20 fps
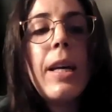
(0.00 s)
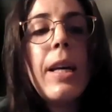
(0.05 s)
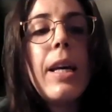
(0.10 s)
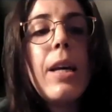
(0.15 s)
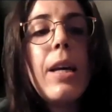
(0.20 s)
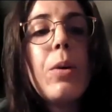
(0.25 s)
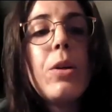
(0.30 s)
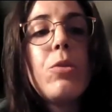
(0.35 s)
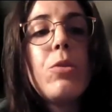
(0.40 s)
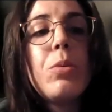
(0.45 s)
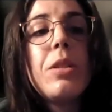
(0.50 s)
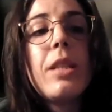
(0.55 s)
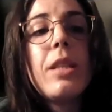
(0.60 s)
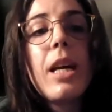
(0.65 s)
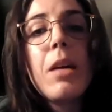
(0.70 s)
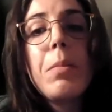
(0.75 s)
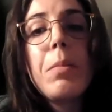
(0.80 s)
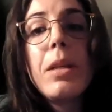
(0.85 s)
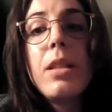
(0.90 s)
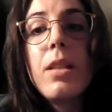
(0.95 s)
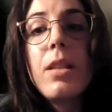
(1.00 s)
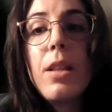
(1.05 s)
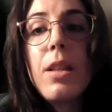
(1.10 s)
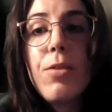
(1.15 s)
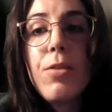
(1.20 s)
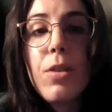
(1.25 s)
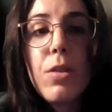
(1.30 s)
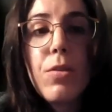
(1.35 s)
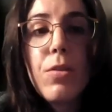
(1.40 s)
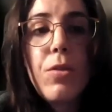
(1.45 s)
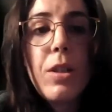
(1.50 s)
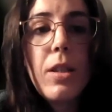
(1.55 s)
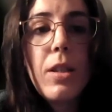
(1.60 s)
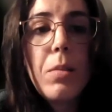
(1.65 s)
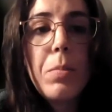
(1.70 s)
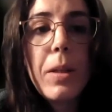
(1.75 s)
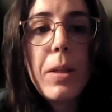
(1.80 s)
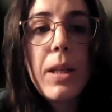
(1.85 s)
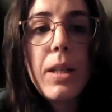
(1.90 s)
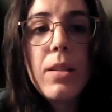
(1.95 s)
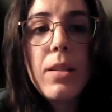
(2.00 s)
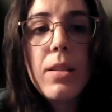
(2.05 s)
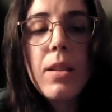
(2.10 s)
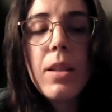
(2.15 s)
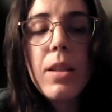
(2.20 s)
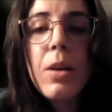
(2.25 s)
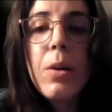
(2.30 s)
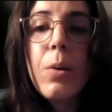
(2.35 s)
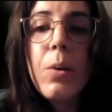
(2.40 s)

in which we segment different fetal parts.